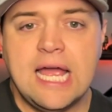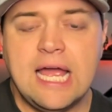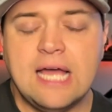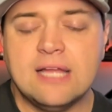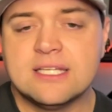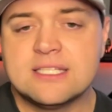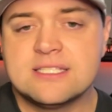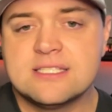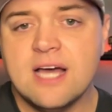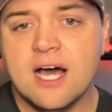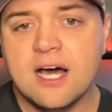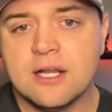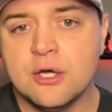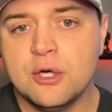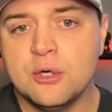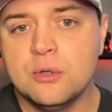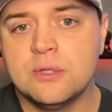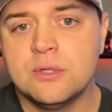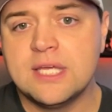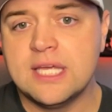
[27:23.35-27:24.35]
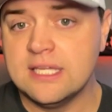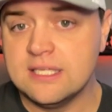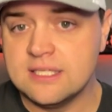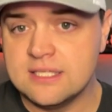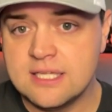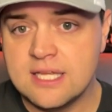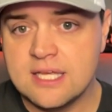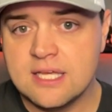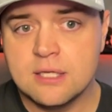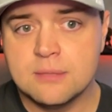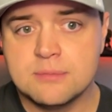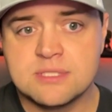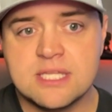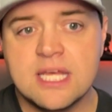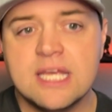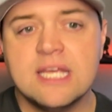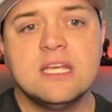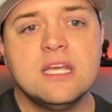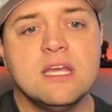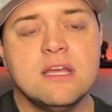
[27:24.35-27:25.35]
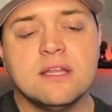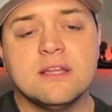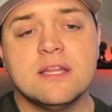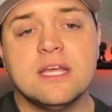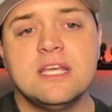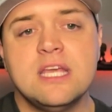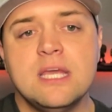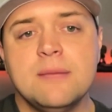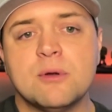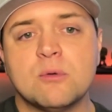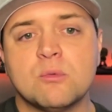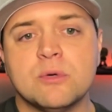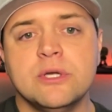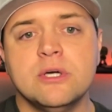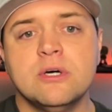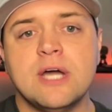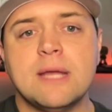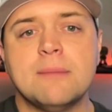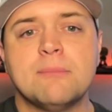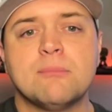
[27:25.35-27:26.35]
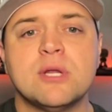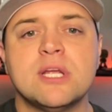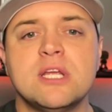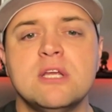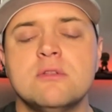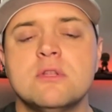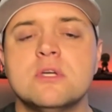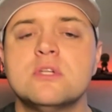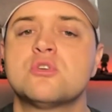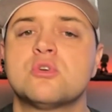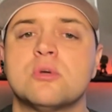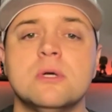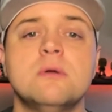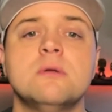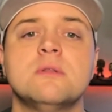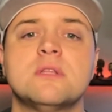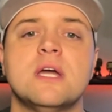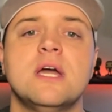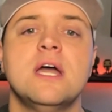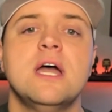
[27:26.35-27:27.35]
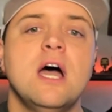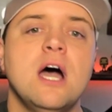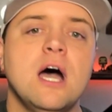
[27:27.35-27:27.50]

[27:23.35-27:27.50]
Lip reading: Alex Dono, Kenton Gibbs, they keep it real and bring you the truth